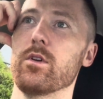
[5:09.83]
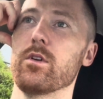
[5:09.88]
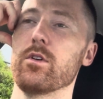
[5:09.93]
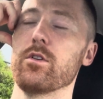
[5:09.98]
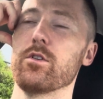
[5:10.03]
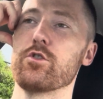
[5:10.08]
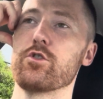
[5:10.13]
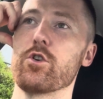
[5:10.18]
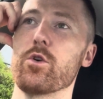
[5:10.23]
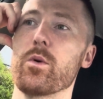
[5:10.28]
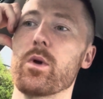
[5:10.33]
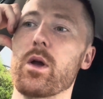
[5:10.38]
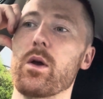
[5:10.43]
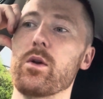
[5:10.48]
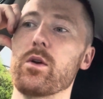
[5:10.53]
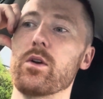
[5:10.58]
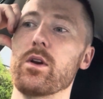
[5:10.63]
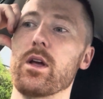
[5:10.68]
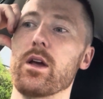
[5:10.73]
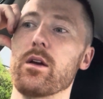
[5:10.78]
You're throwing out
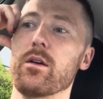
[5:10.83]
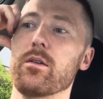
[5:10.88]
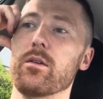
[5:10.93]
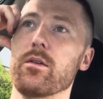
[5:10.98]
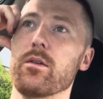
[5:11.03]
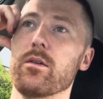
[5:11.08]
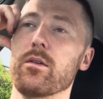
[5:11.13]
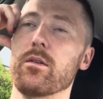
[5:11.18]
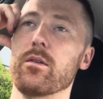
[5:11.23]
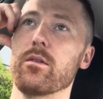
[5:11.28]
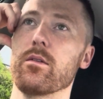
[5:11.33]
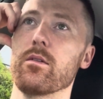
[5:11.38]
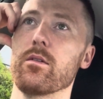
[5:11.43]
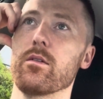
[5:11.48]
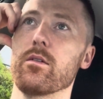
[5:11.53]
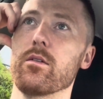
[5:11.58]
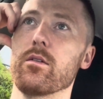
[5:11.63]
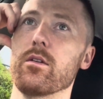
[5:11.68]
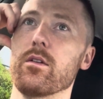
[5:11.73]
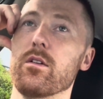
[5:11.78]
your net,
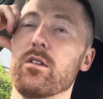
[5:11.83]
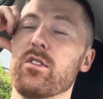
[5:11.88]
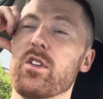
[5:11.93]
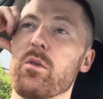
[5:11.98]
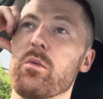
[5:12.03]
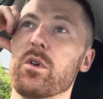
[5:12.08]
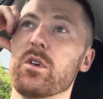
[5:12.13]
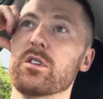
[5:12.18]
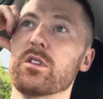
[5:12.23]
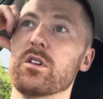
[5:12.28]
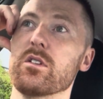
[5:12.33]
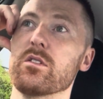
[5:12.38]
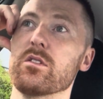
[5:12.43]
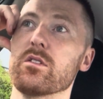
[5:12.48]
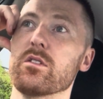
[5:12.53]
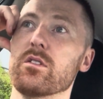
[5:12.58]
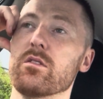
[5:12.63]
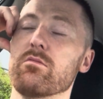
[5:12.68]
if that makes sense.